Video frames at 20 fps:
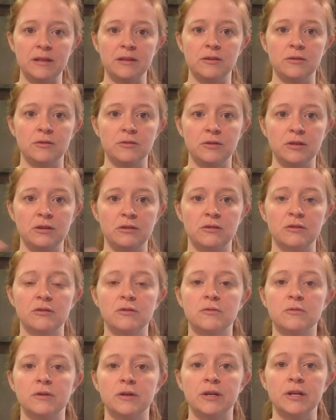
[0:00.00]
little
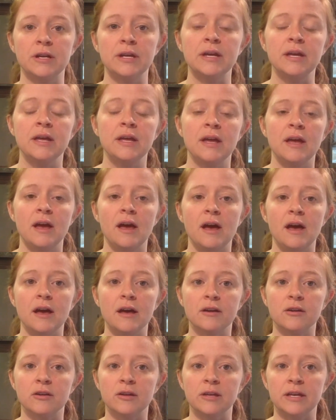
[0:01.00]
unicorn
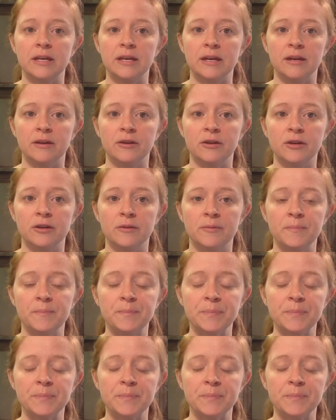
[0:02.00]
cookie cutter.